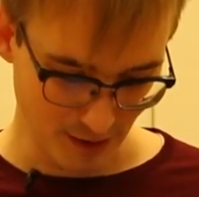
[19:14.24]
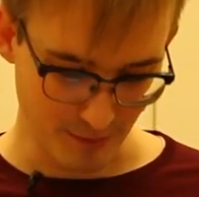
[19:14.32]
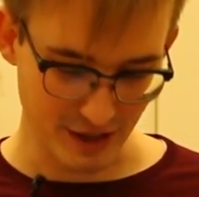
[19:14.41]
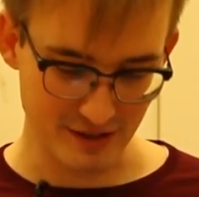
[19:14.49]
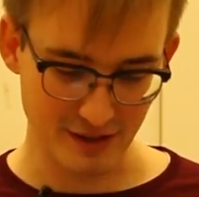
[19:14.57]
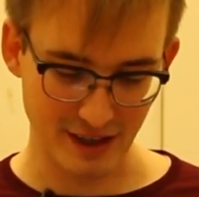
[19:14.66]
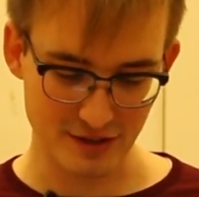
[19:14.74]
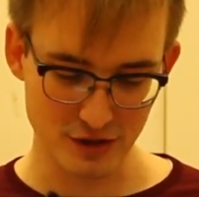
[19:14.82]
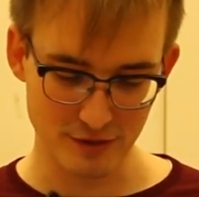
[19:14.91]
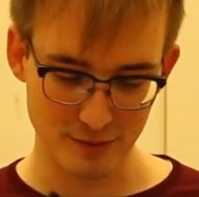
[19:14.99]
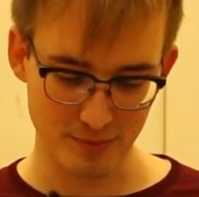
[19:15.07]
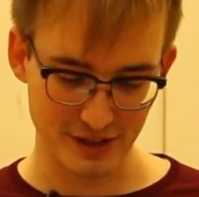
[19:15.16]

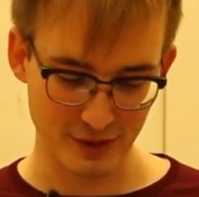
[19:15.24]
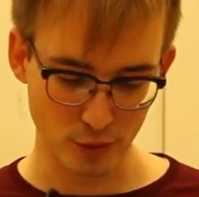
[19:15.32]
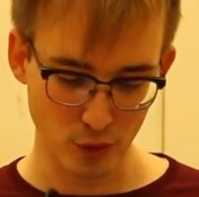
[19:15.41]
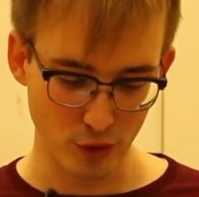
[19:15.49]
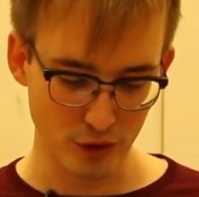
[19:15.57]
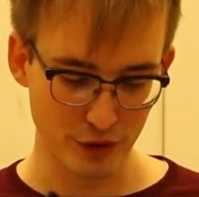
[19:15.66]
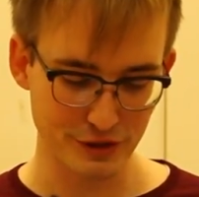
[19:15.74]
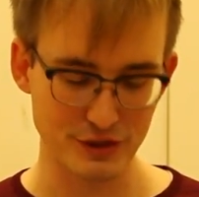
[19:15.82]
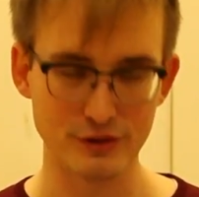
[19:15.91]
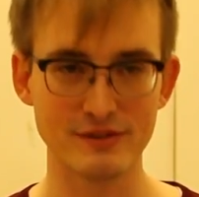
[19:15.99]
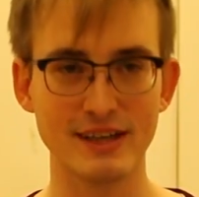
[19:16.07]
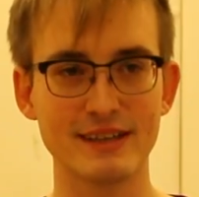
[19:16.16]
But there were
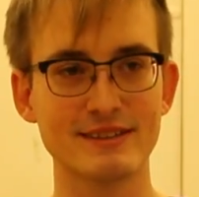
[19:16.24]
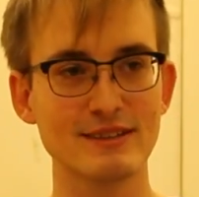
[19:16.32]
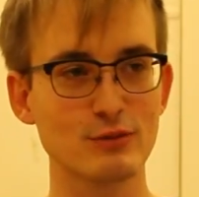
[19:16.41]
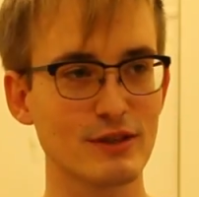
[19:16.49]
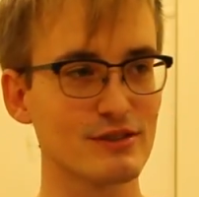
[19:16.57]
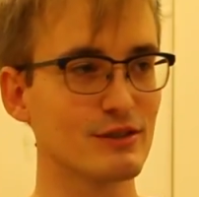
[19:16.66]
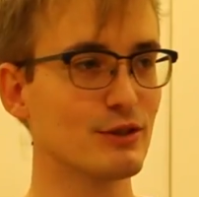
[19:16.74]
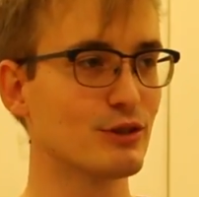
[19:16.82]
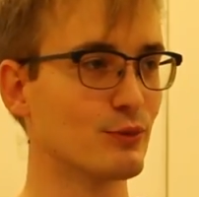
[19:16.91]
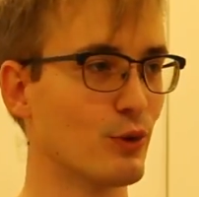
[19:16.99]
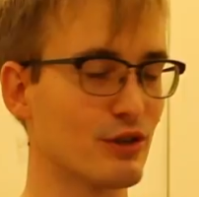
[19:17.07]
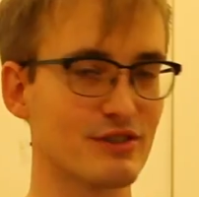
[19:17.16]
also, like, this
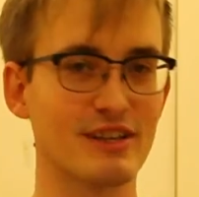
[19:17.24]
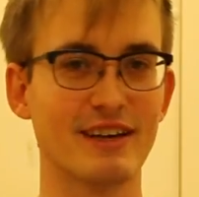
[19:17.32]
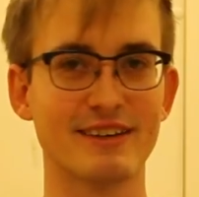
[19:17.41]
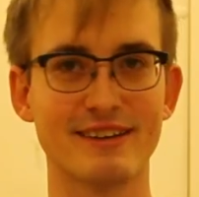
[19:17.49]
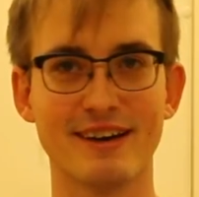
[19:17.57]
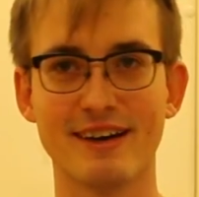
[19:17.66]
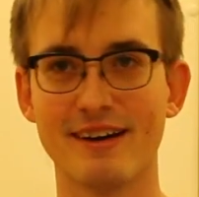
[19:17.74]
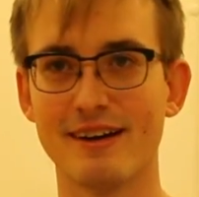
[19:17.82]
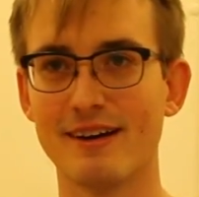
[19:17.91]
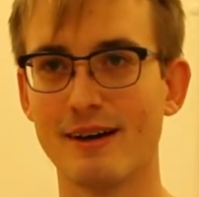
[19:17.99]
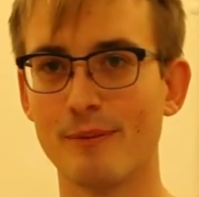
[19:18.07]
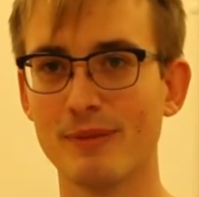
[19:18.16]
resolution was like
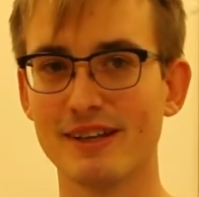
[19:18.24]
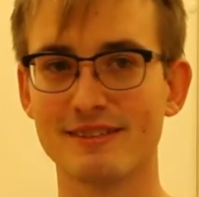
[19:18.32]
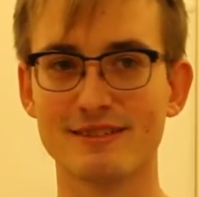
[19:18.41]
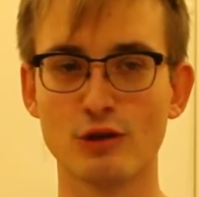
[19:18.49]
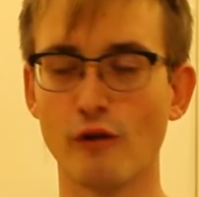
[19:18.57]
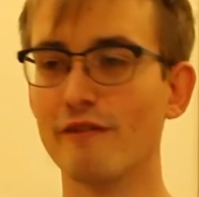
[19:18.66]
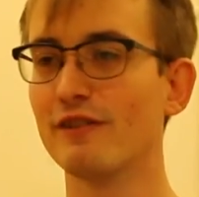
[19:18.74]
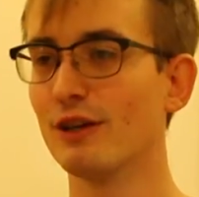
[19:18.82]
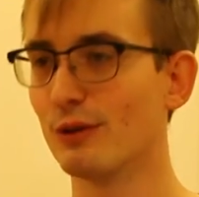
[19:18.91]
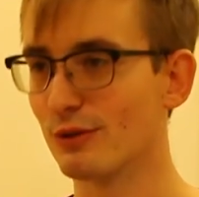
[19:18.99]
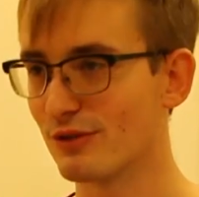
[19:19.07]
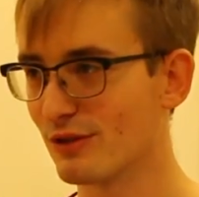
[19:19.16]
a bit
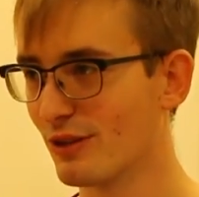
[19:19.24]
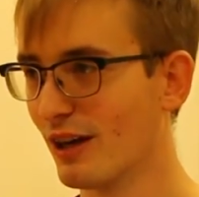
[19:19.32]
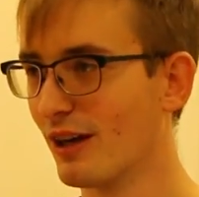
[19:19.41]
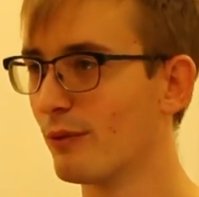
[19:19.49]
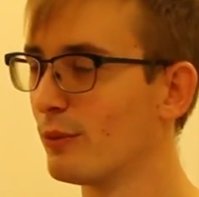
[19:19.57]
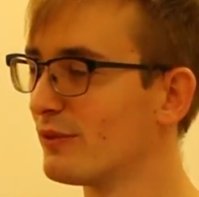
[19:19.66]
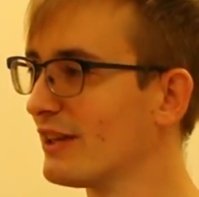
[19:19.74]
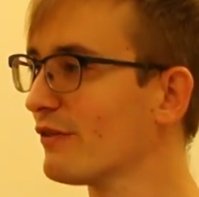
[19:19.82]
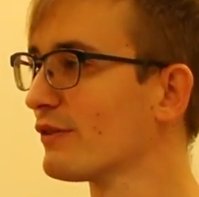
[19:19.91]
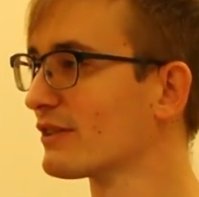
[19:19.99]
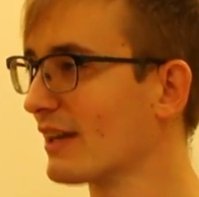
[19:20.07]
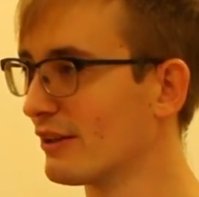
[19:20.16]
confused with
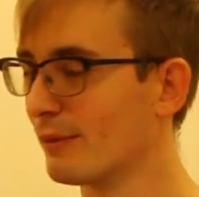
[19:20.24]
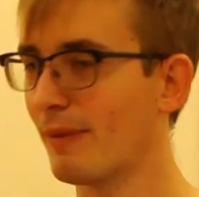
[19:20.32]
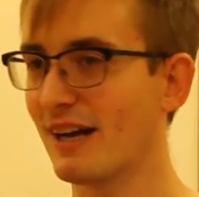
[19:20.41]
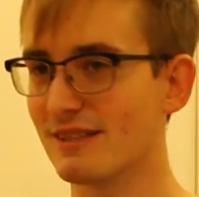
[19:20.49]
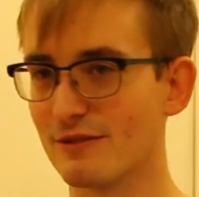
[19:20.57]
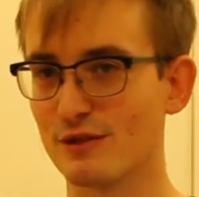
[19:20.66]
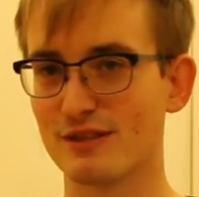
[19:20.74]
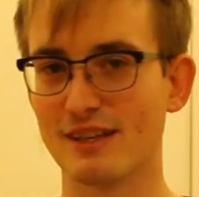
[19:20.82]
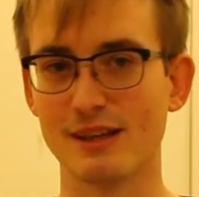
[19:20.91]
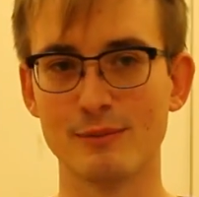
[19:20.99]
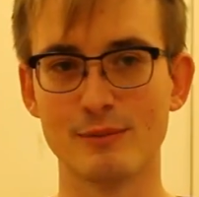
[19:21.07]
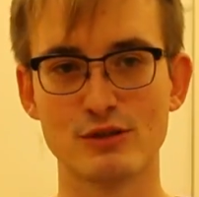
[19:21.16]
different kind of pacifist
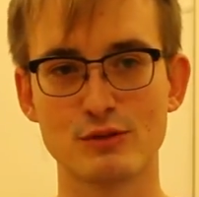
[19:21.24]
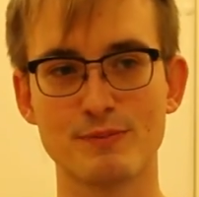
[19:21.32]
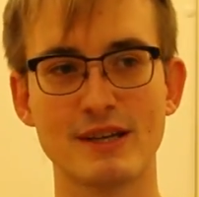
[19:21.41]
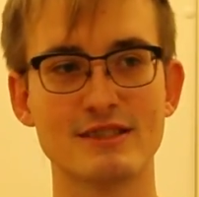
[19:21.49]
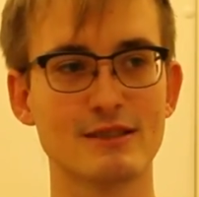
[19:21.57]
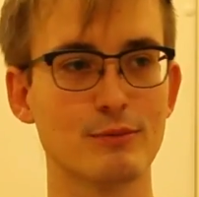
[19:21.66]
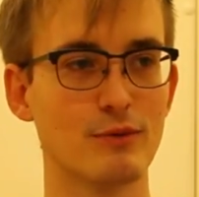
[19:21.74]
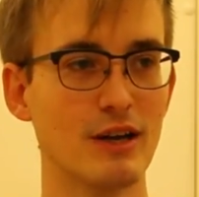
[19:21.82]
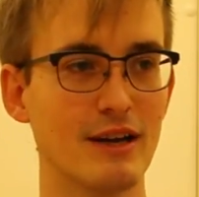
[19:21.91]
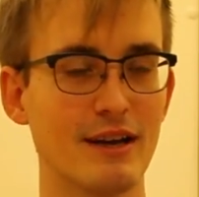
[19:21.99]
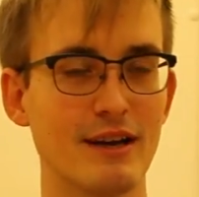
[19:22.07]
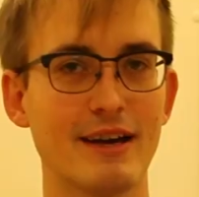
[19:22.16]
elements, which basically
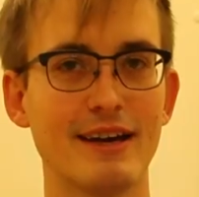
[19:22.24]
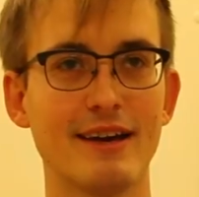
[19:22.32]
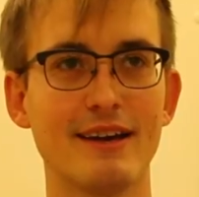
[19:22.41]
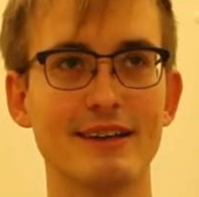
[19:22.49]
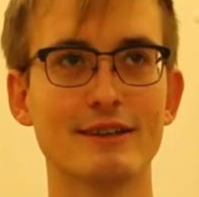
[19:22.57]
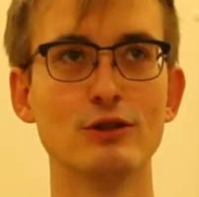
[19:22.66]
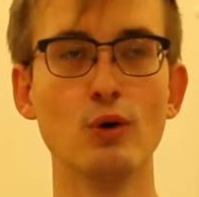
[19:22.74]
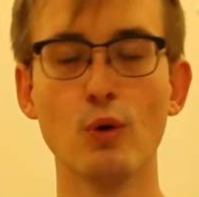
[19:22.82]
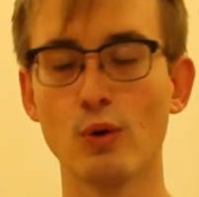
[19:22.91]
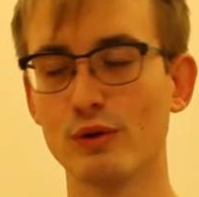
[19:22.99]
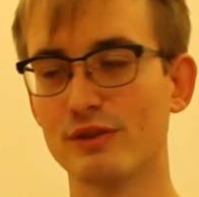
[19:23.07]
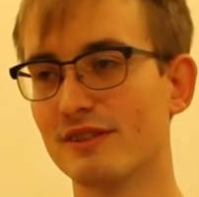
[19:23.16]

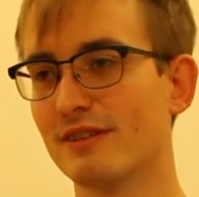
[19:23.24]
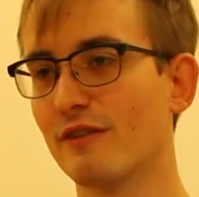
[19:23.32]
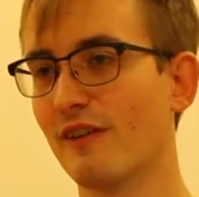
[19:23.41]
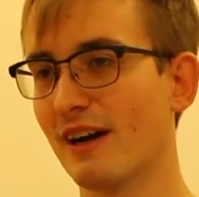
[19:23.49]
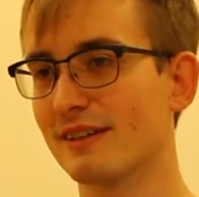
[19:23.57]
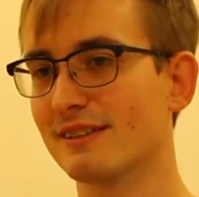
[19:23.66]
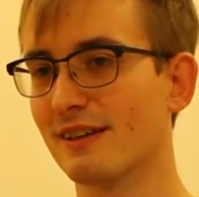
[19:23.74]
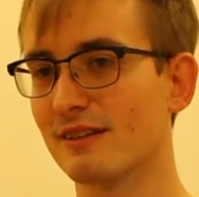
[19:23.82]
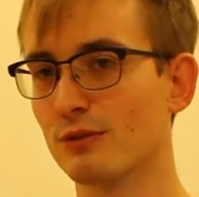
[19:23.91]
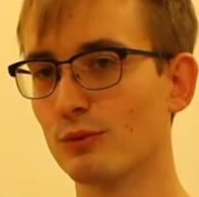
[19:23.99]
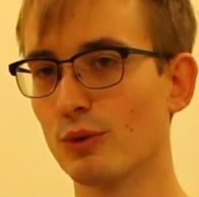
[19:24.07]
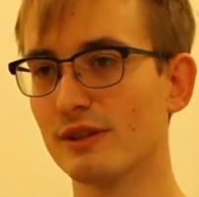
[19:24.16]
ignored the fact
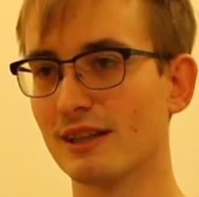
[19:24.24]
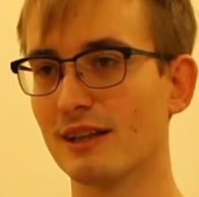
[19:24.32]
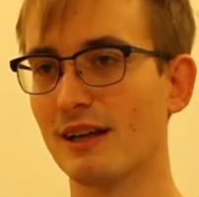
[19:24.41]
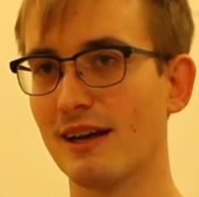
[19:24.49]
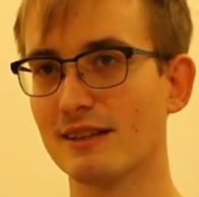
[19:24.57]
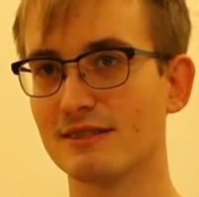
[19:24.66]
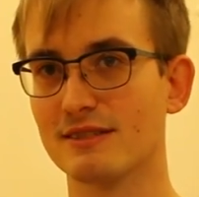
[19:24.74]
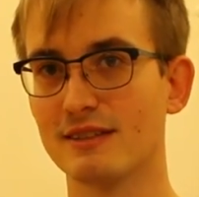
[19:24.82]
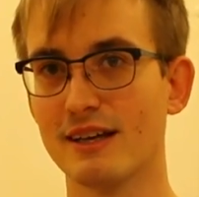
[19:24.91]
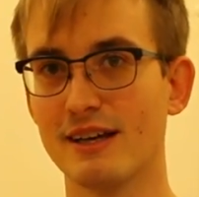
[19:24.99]
that the ruling class,